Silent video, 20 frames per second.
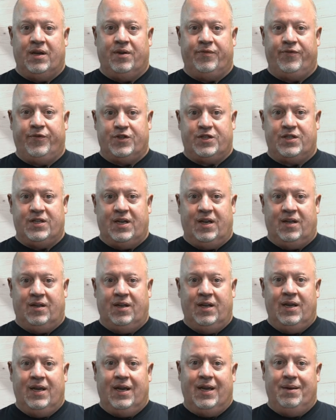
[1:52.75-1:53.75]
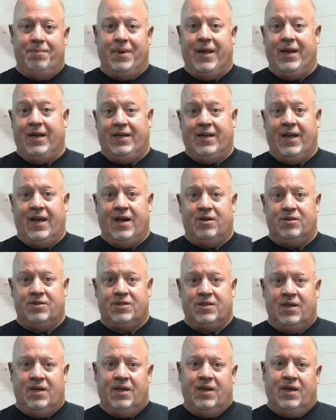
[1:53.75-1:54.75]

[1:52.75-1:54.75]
for sale in many towns,